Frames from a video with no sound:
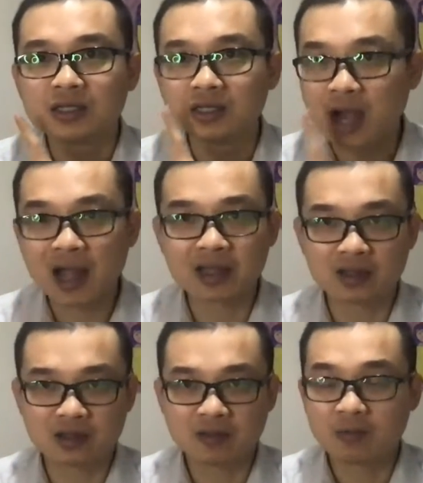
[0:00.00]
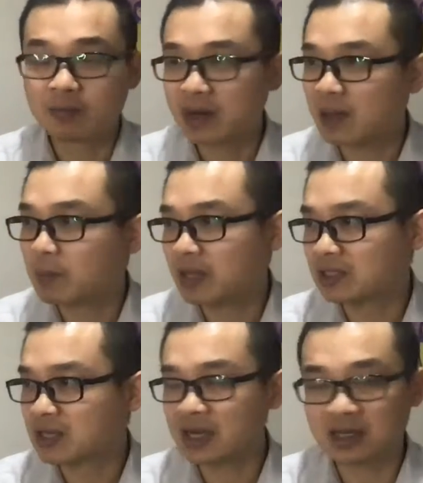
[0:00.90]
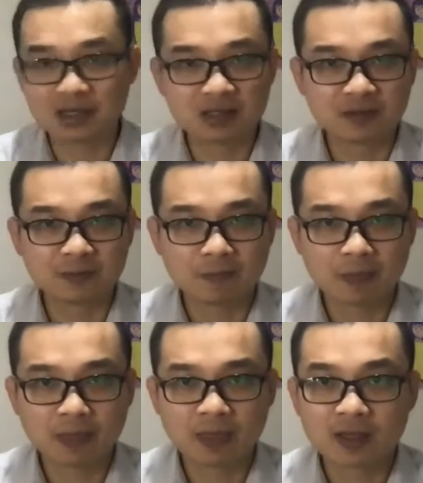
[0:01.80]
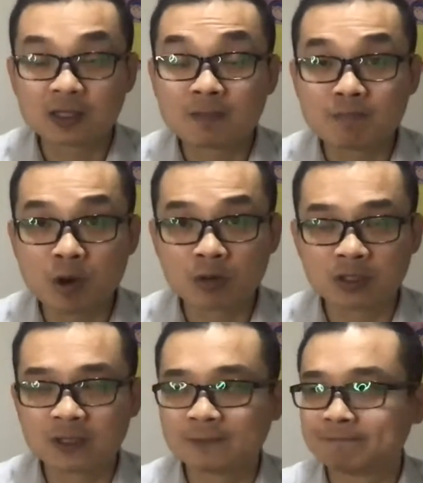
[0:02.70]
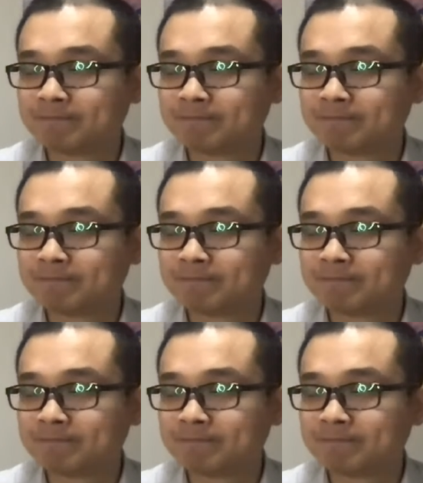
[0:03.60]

diet, plant-based diet, it's important.